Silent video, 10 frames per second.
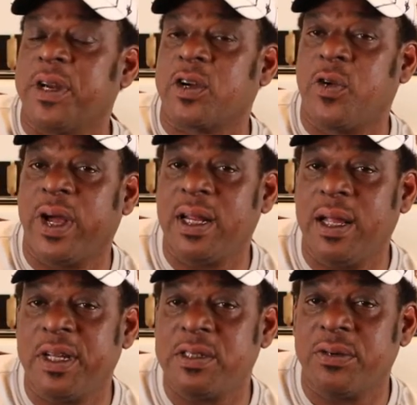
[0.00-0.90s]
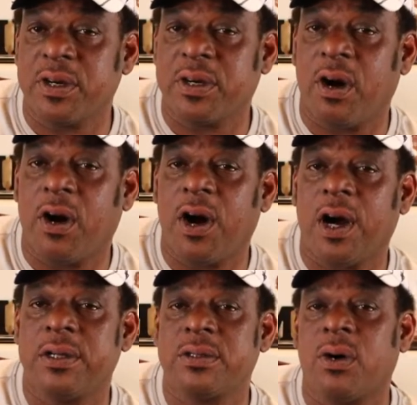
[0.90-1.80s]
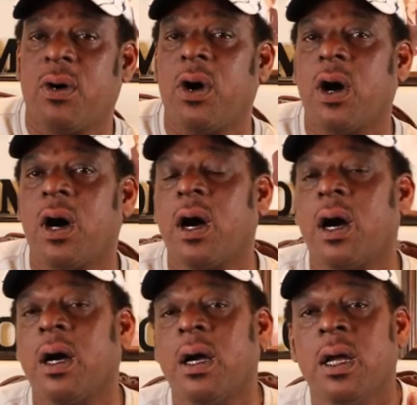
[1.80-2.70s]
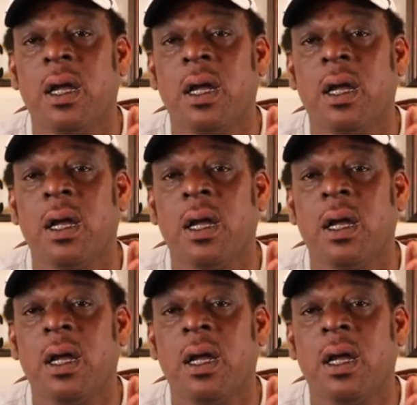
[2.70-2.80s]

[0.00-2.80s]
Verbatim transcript: of the credit limits on your cards or